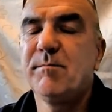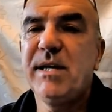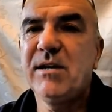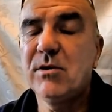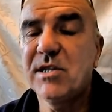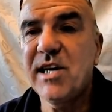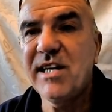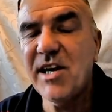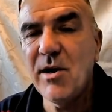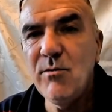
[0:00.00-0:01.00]
Because they
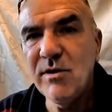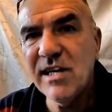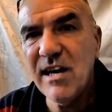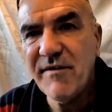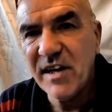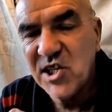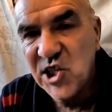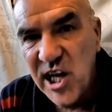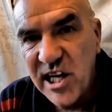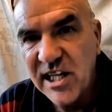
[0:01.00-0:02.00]
don't give a
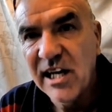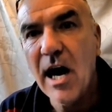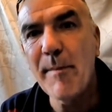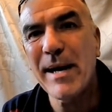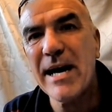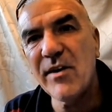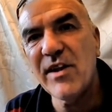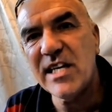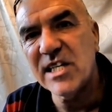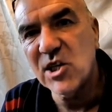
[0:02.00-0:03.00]
shit about
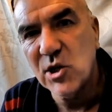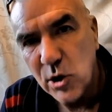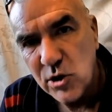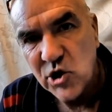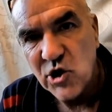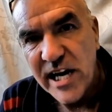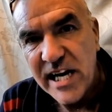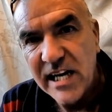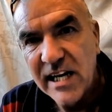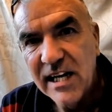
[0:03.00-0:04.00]
this
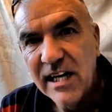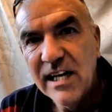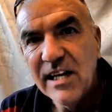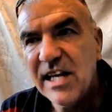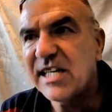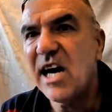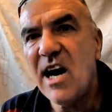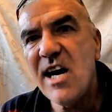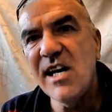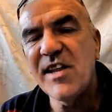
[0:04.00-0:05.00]
country, this
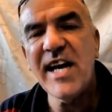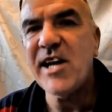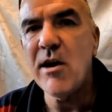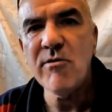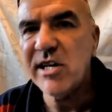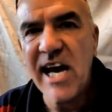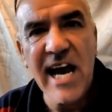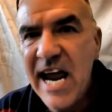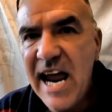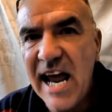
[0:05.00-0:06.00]
island. They don't
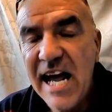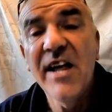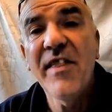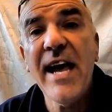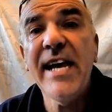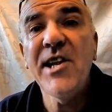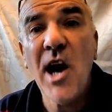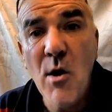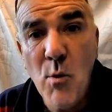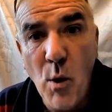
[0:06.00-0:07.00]
care. They
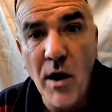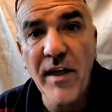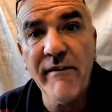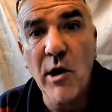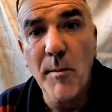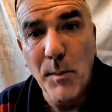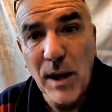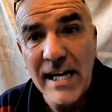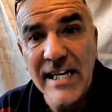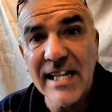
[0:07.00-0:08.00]
know what they've got
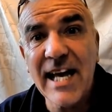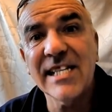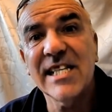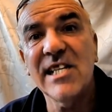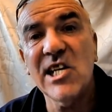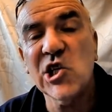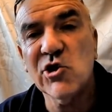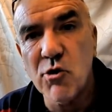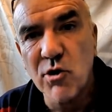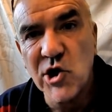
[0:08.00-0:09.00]
planned, and that's the
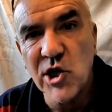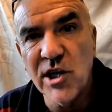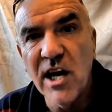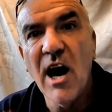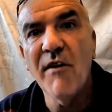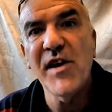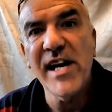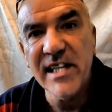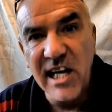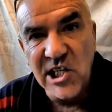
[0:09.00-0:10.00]
destruction of the
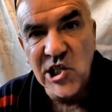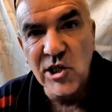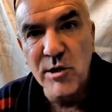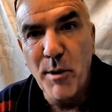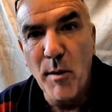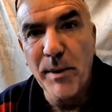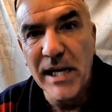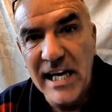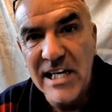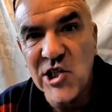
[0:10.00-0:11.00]
indigenous
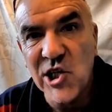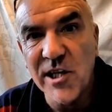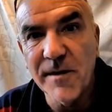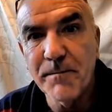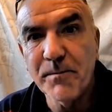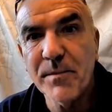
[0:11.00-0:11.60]
population.